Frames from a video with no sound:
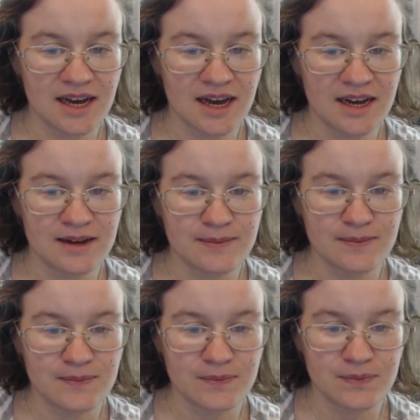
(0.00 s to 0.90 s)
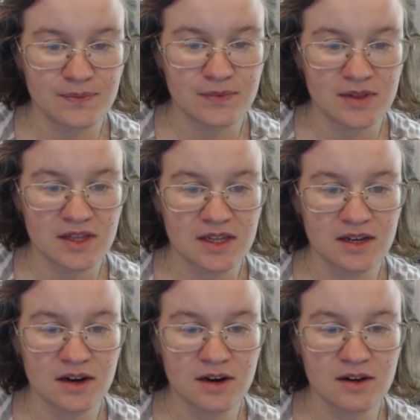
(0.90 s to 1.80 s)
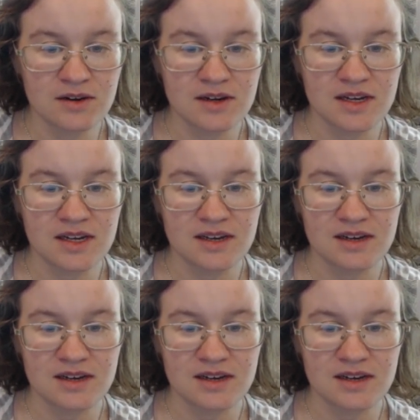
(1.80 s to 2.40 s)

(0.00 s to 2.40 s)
um, look